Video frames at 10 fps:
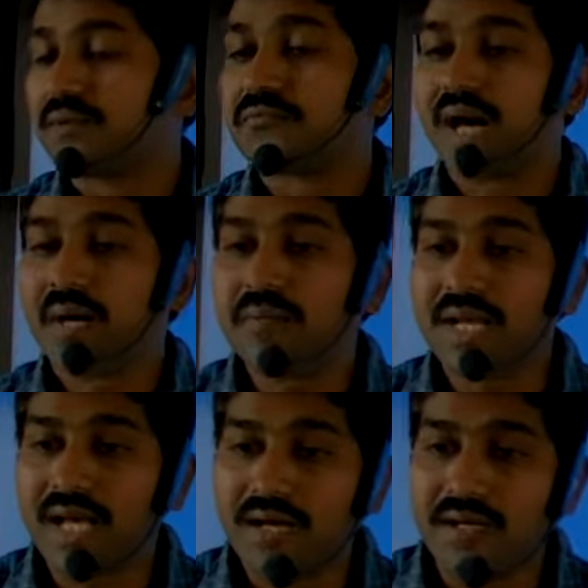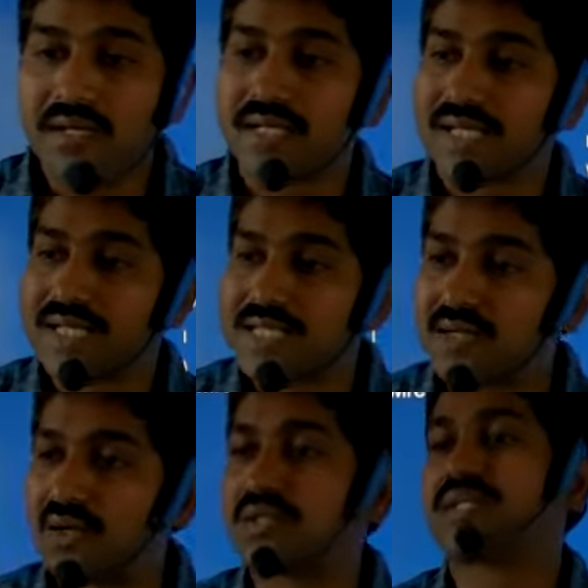The formula
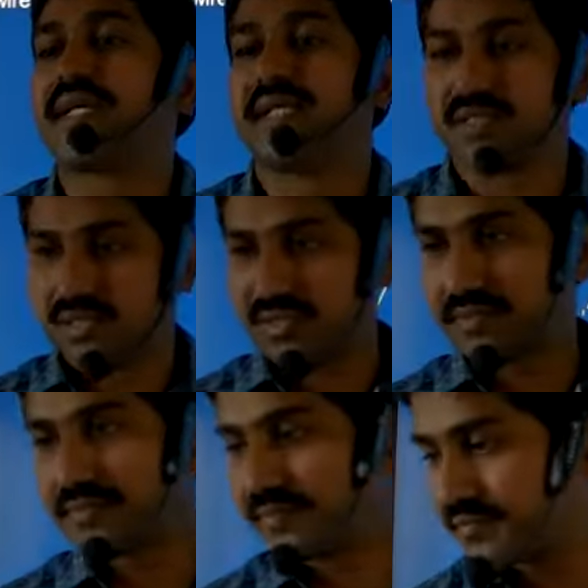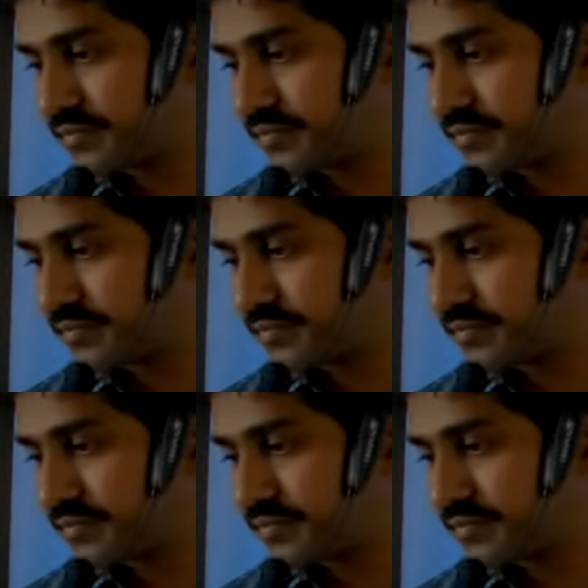does not change.